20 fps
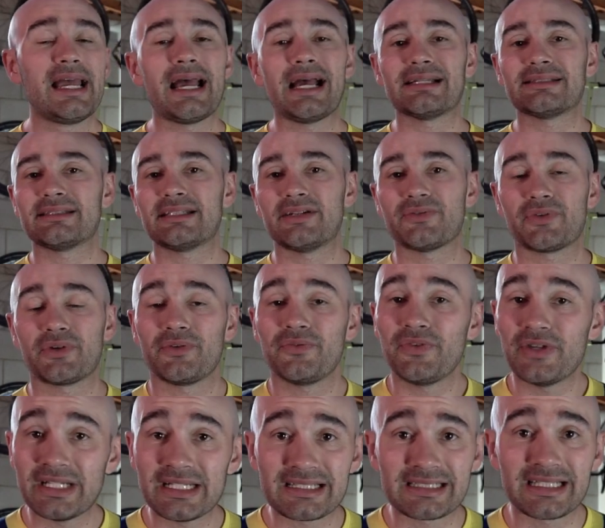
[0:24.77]
has a different
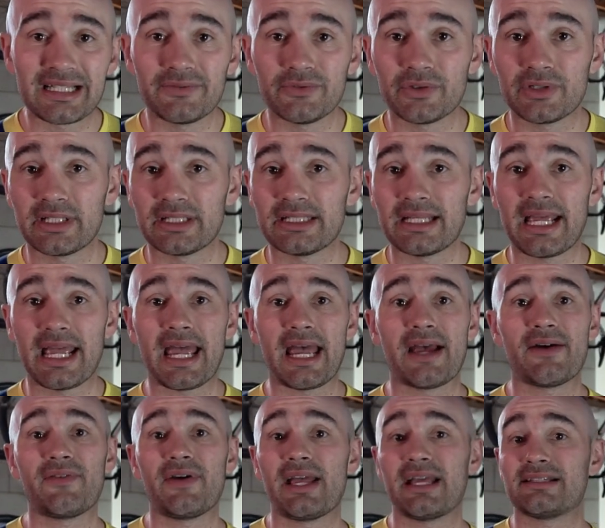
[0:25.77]
fitness level that they
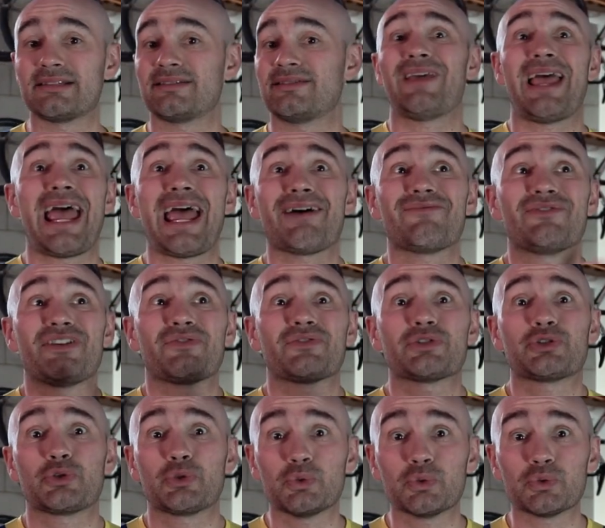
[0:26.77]
have, has have
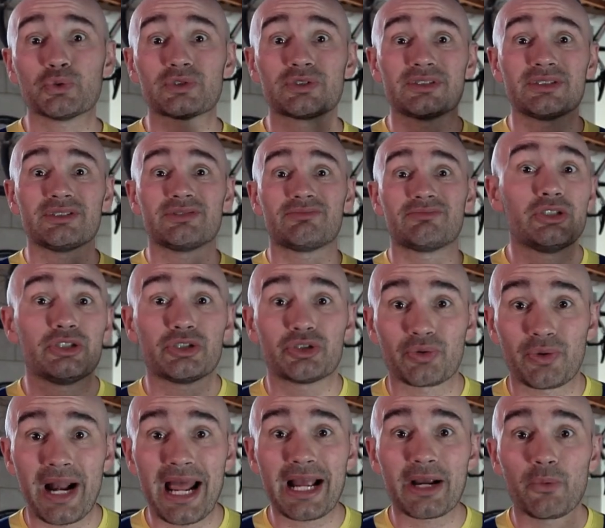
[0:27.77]
different tools to, to
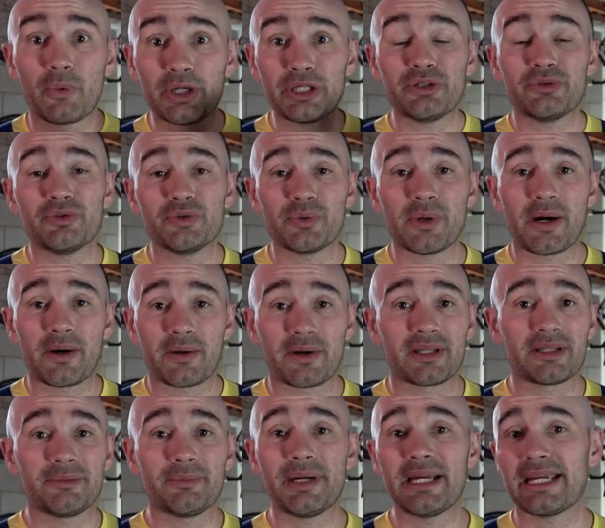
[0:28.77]
track what you do out
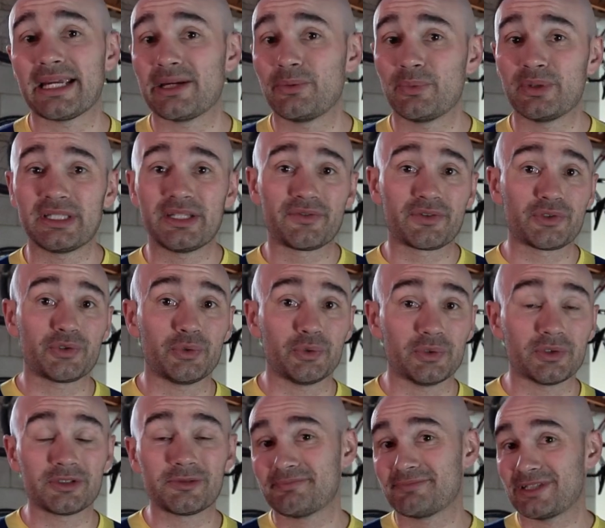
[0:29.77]
on the bike. And with different
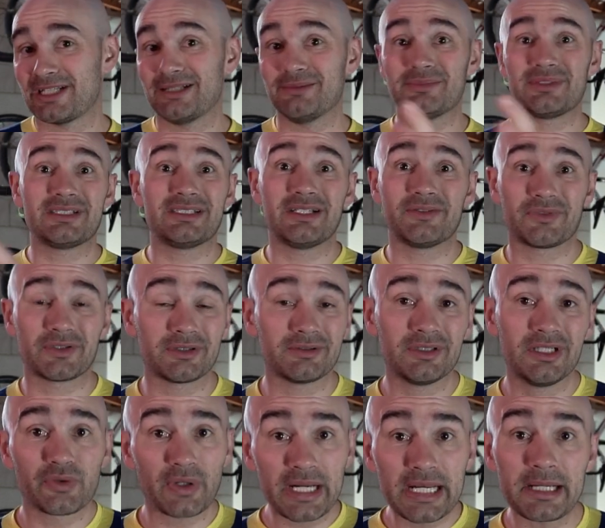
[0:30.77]
tools comes
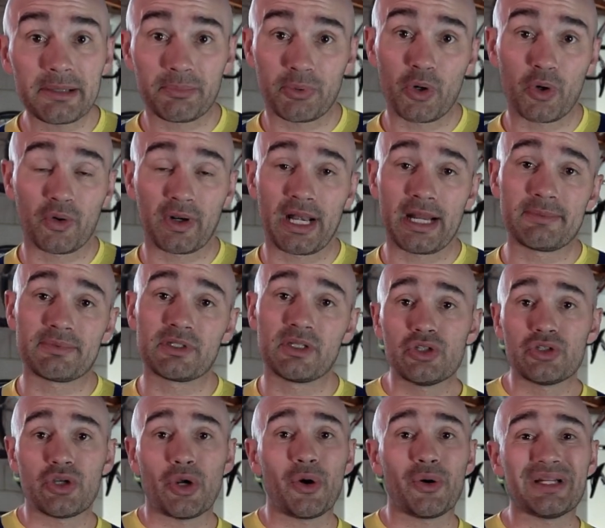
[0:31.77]
different training programs.
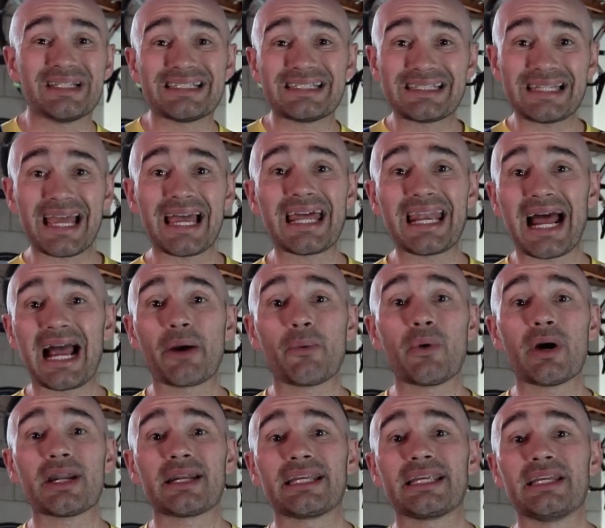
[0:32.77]
So instead, I
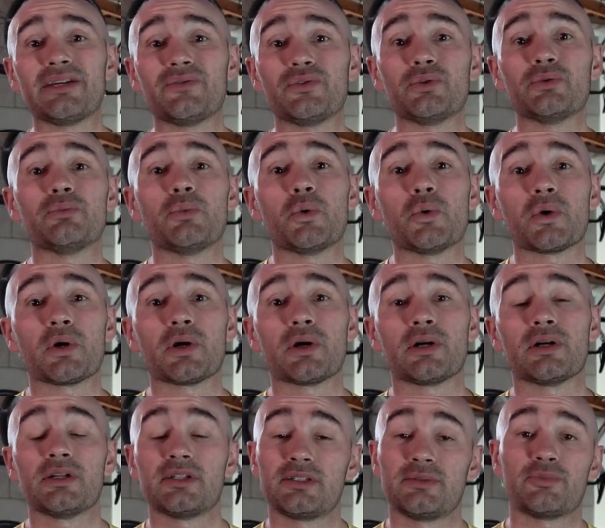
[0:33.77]
wanna give you
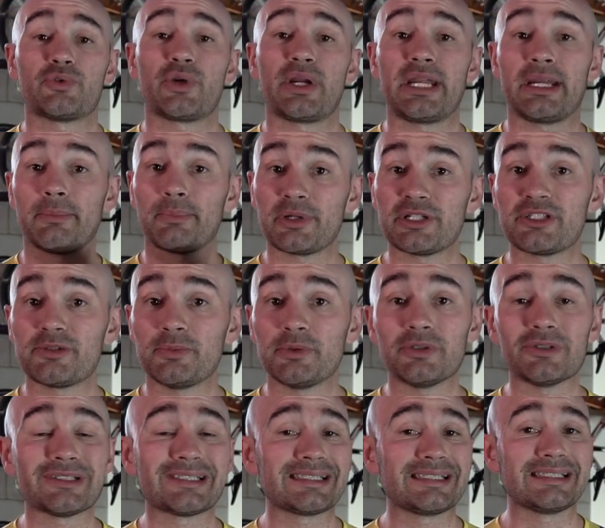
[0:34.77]
more some training
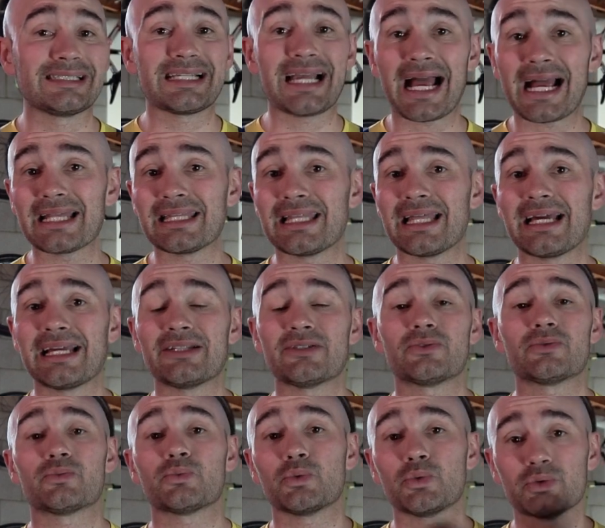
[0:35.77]
principles, guidelines,
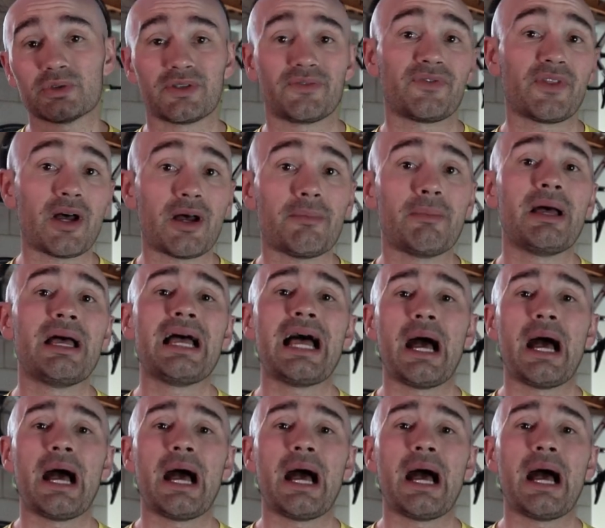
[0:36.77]
rules of thumb.